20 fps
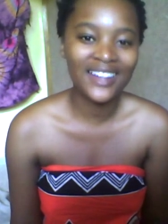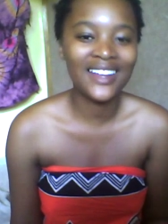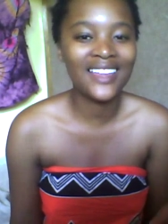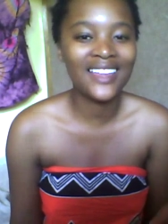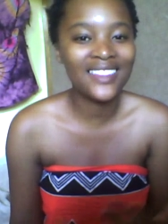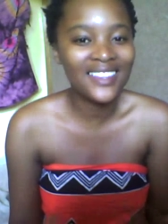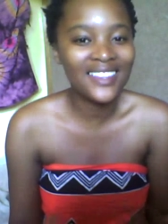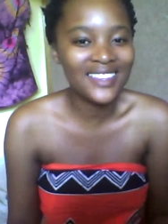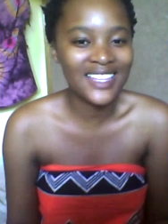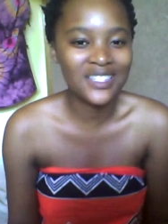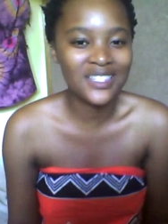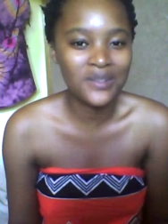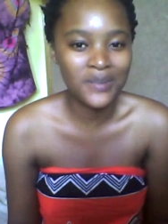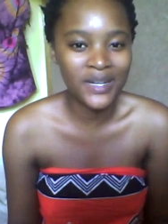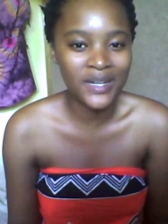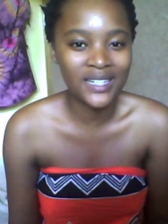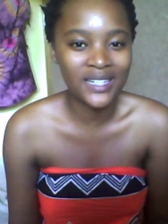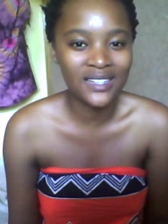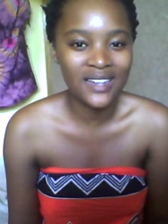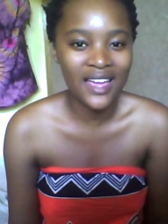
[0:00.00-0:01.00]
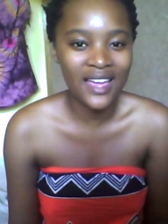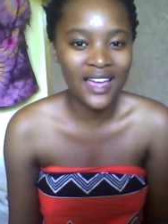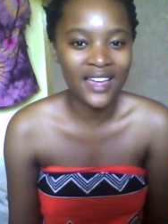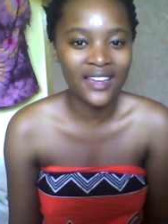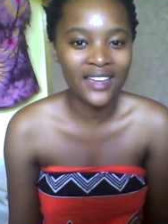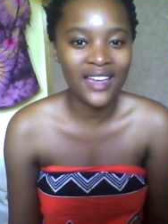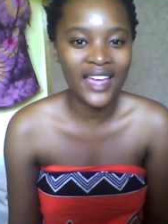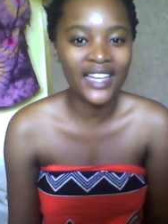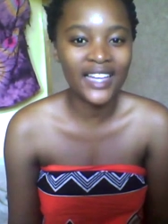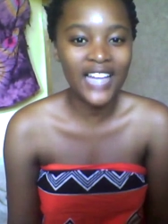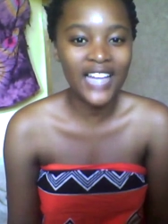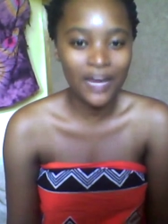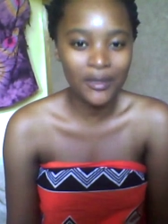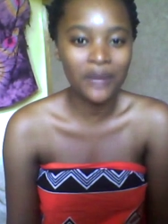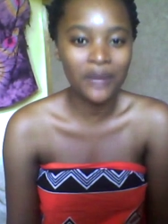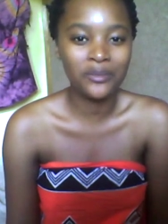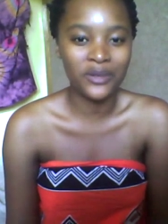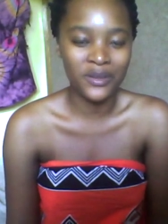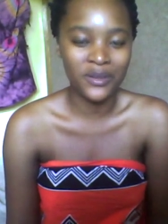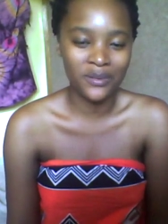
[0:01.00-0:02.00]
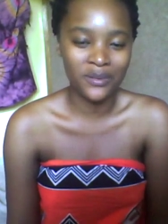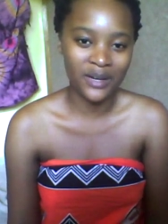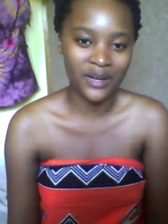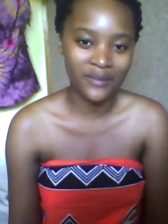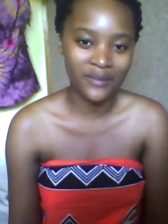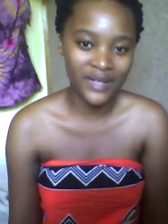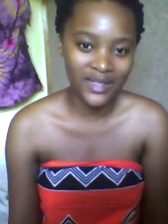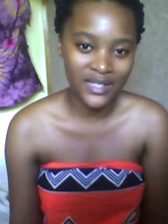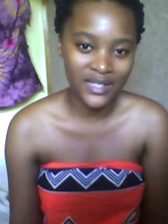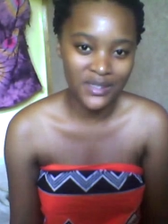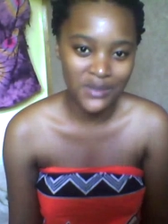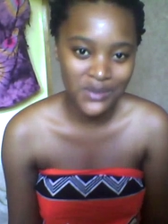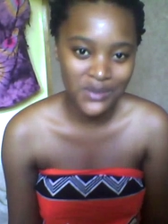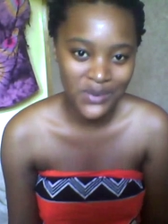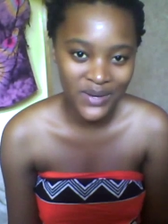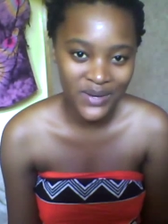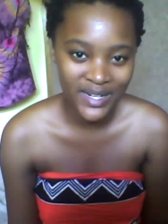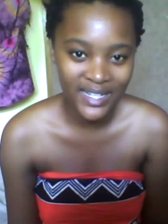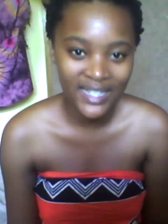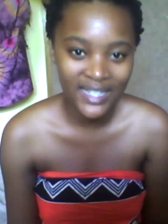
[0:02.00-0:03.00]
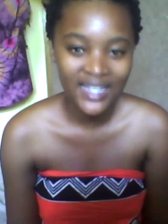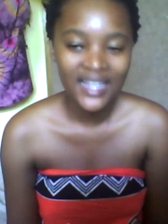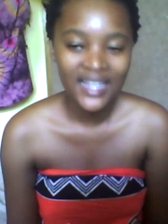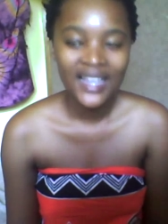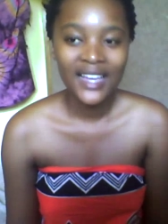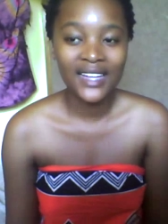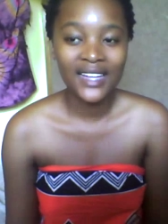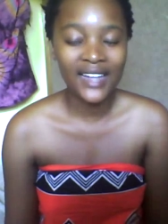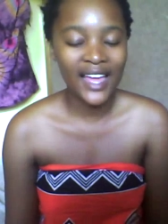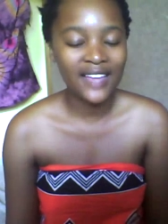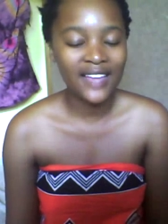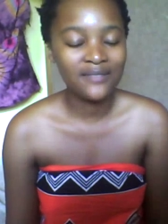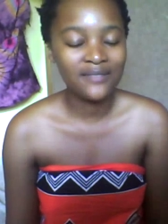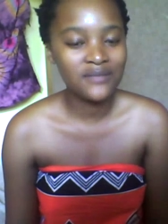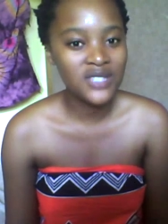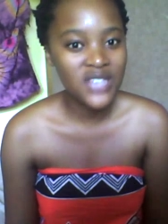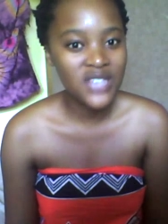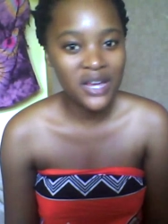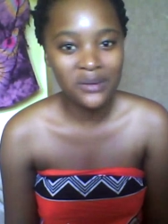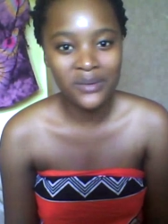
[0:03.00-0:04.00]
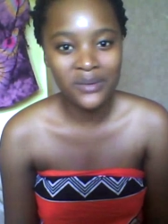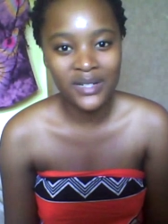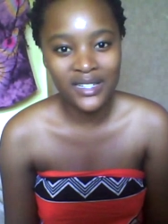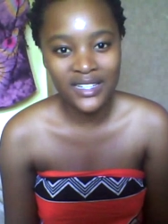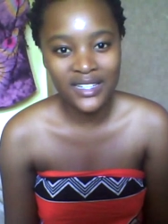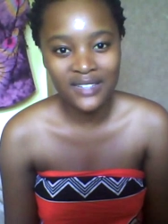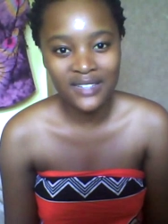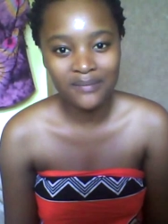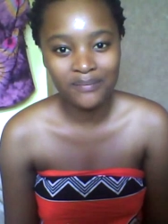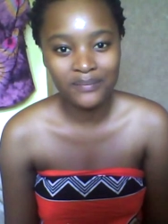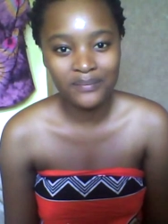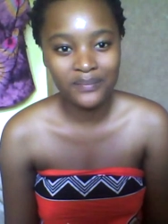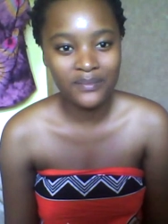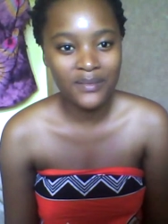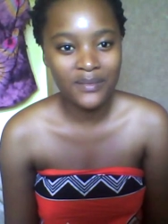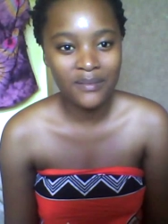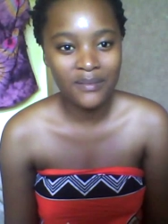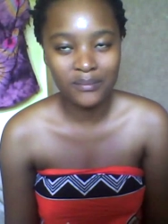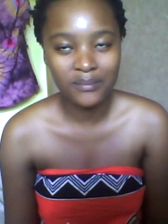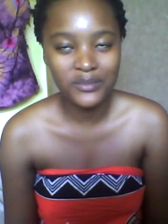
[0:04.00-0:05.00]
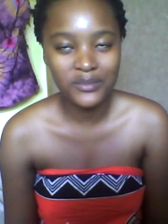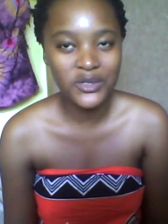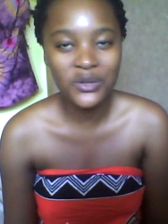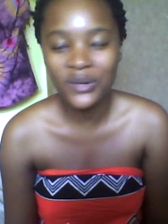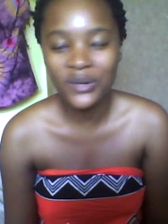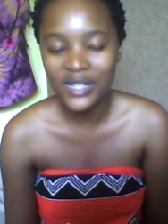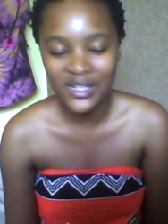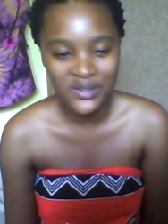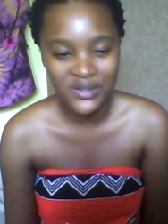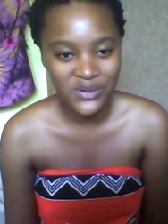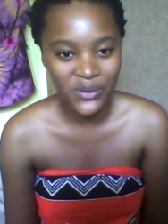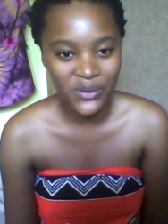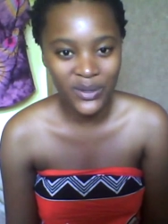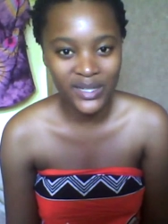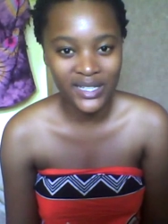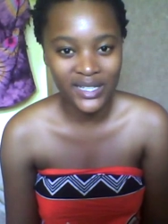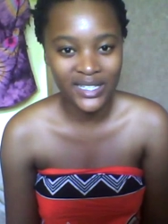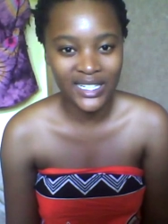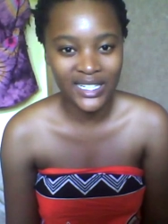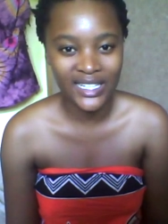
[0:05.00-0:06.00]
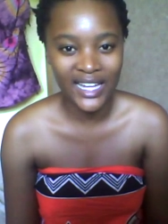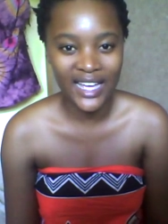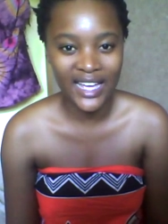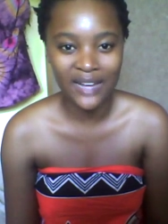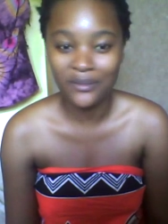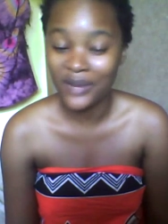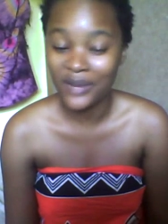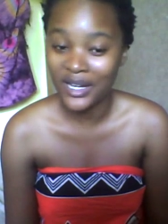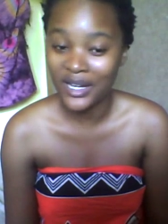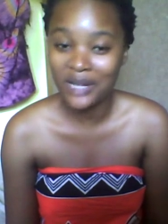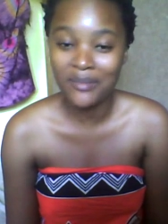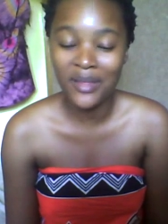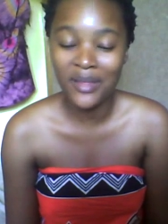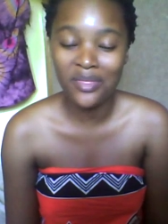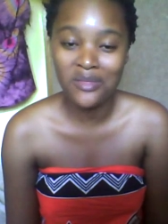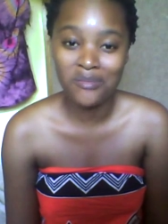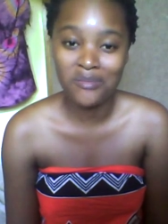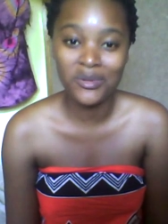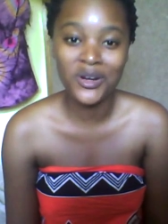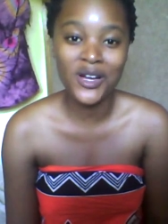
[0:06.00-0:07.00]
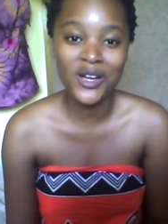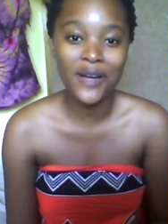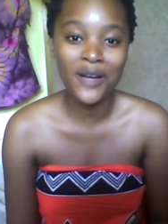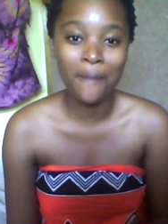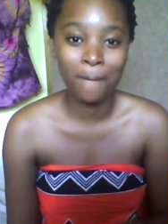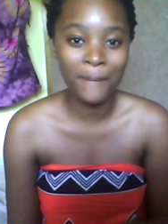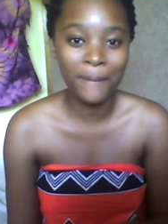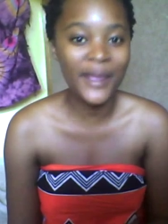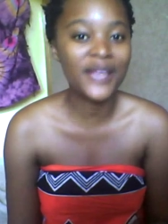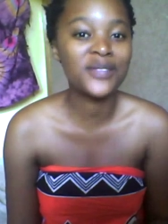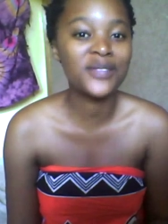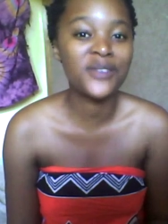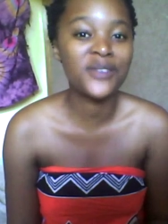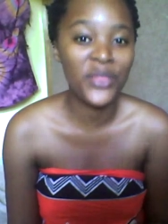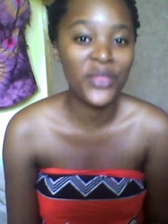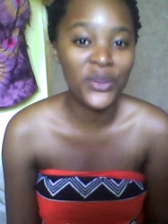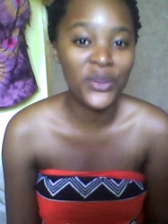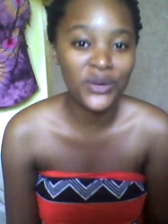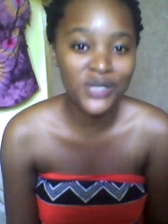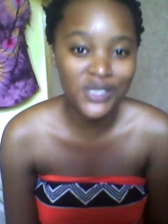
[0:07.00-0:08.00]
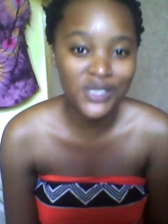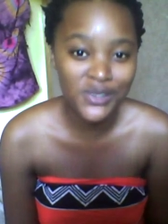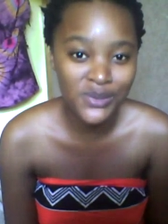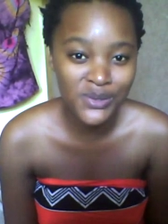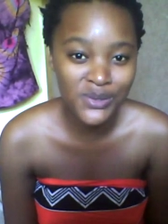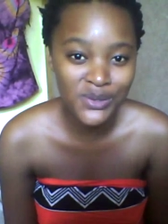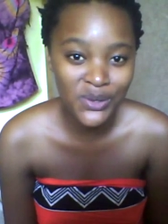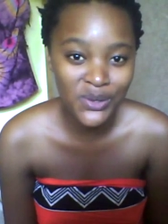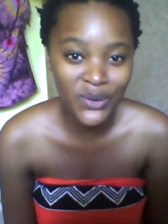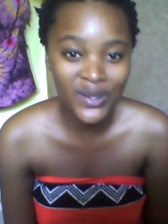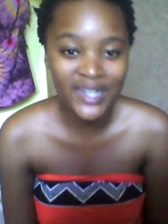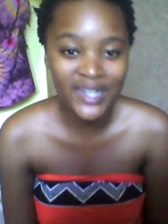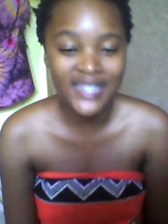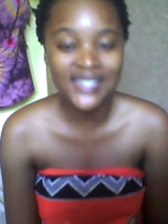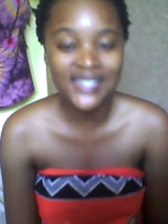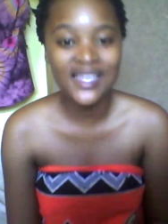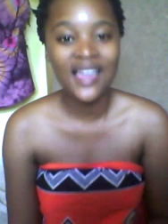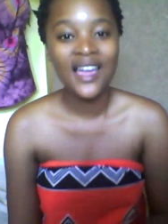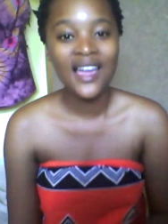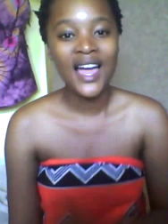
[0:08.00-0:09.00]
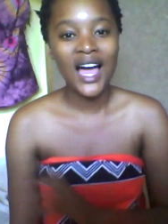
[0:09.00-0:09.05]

And I think that's what I, I come up with when I read this story. And I genuinely, truly enjoyed it, and I recommend the book based on those two stories.